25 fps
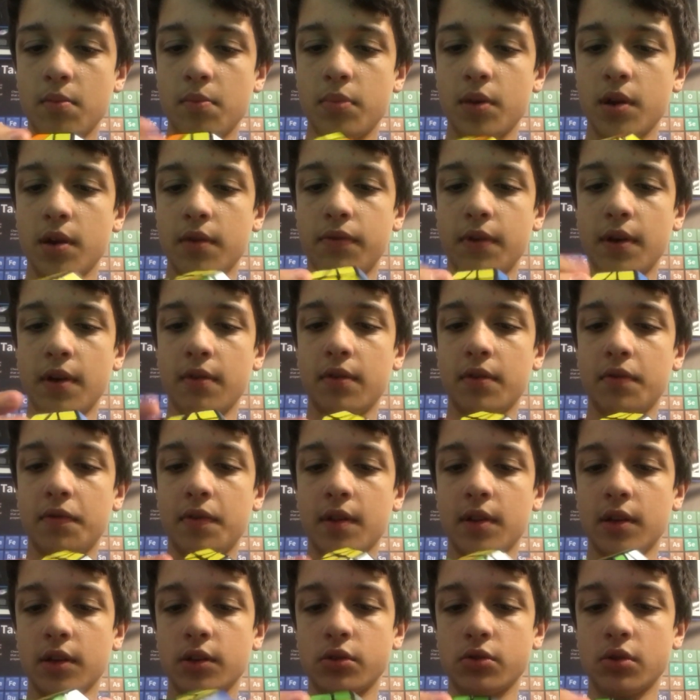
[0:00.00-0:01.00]
But if I ever
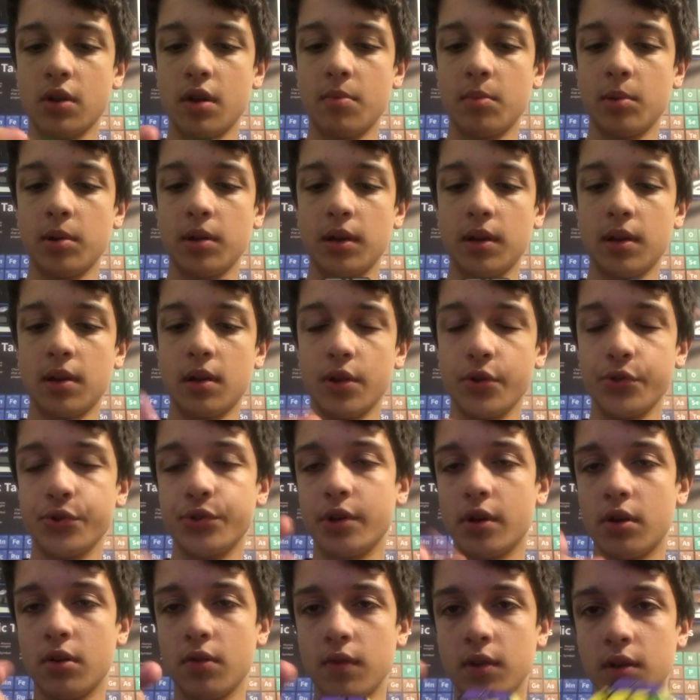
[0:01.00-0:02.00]
feel like scrambling it, I'll
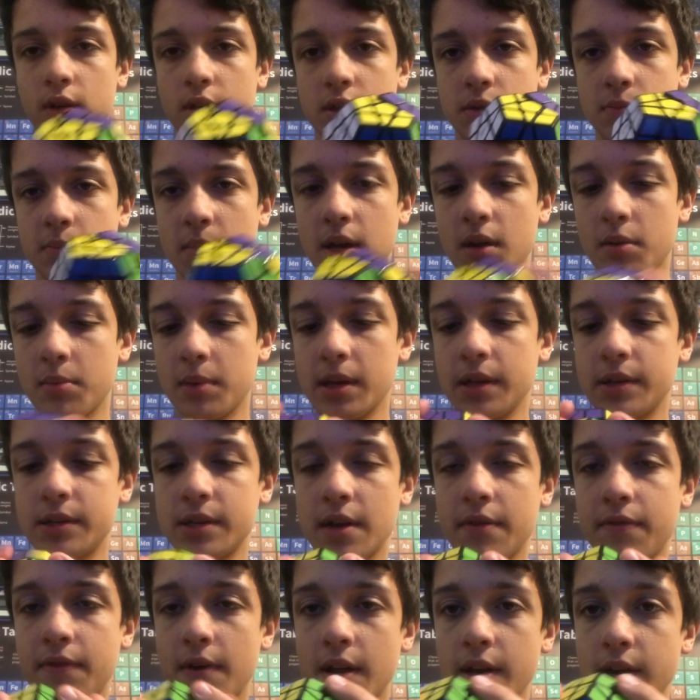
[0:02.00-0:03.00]
solve it, because Megaminx
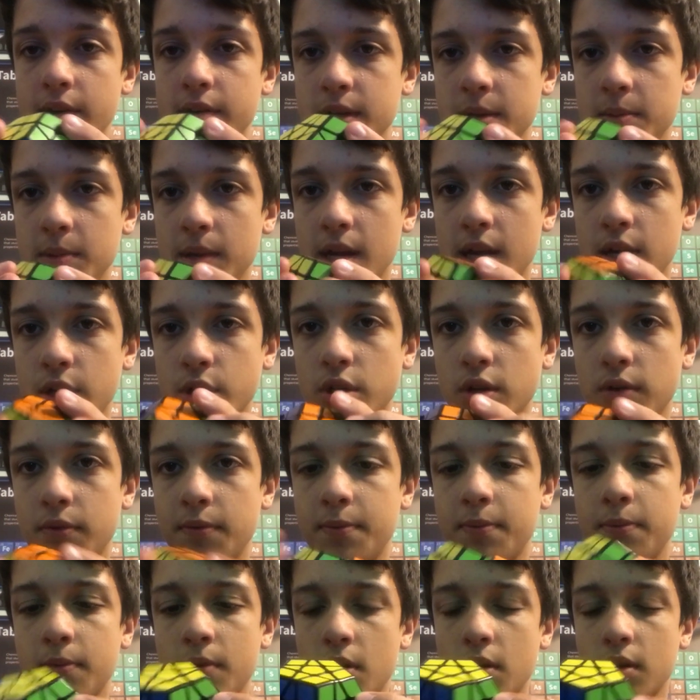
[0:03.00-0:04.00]
I find to be actually
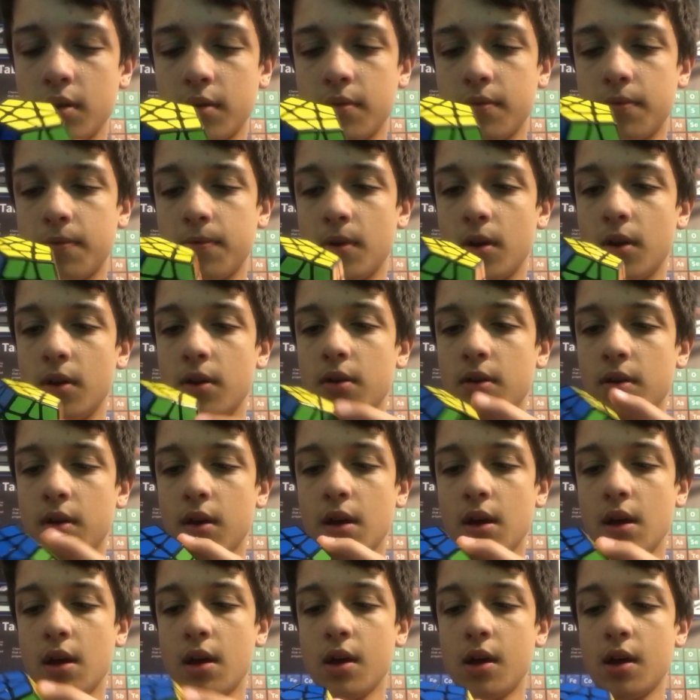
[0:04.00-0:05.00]
kind of fun.
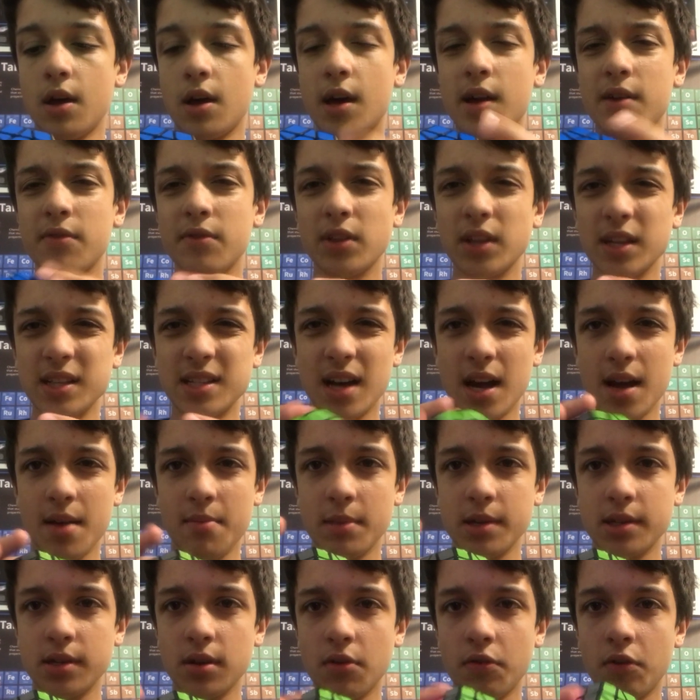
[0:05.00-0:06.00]
I don't really
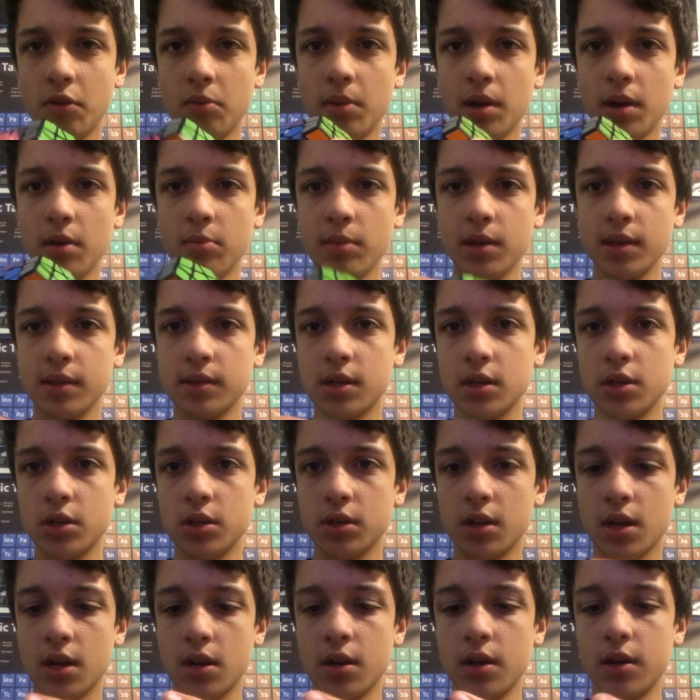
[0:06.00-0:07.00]
time myself on Megaminx, I
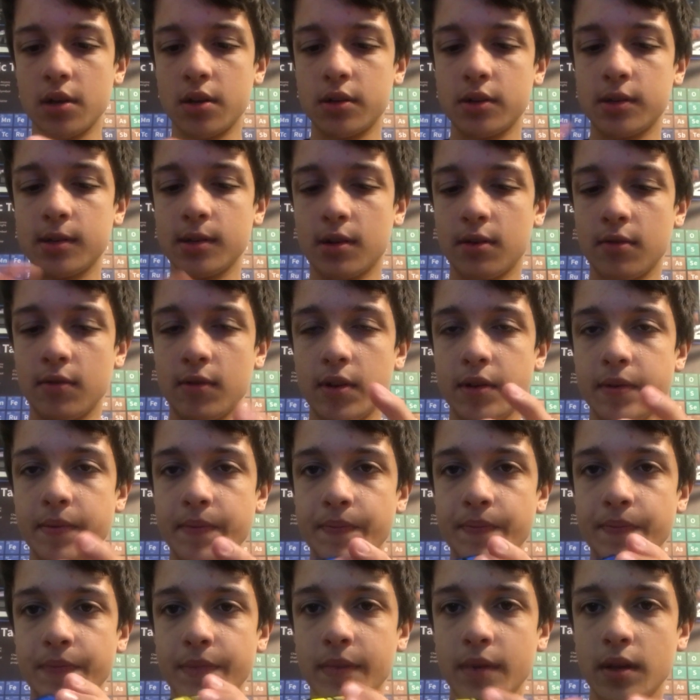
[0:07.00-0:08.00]
just kind of solve it,
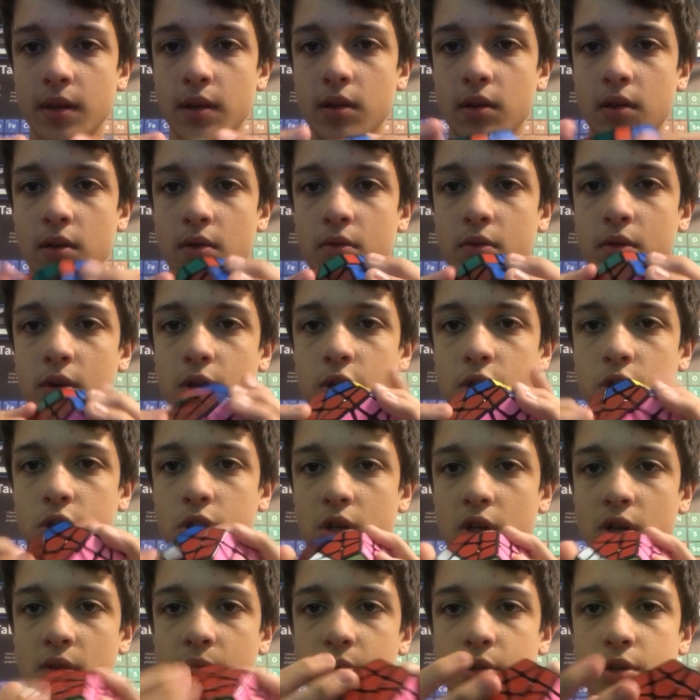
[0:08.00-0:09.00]

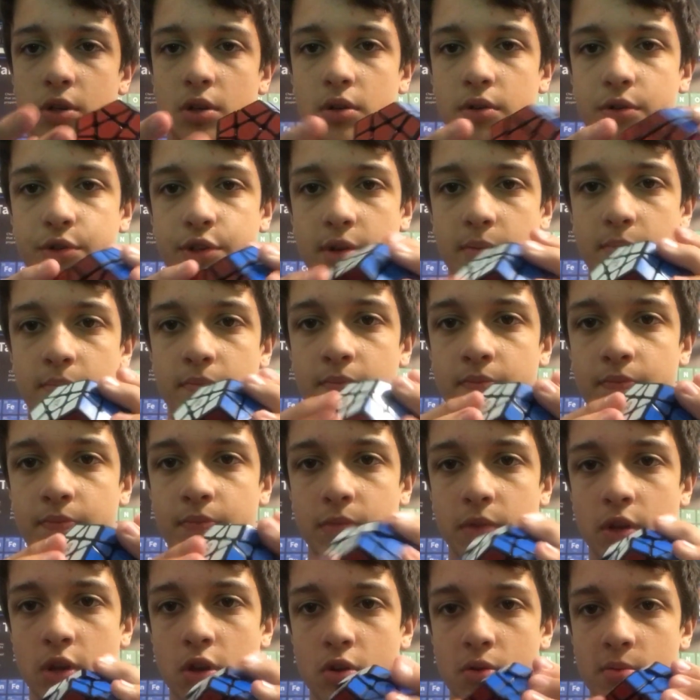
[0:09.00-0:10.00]
which I'm sure some
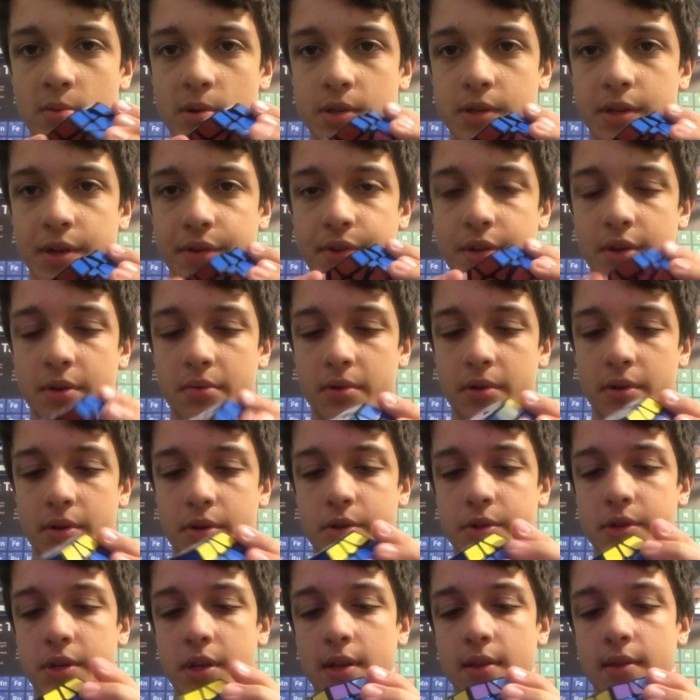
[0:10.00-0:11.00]
cubers out there will
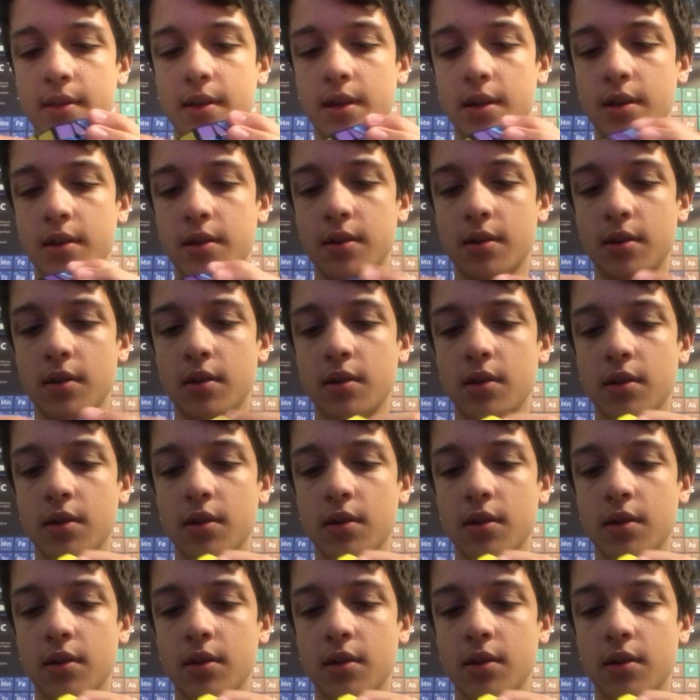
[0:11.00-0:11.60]
understand that.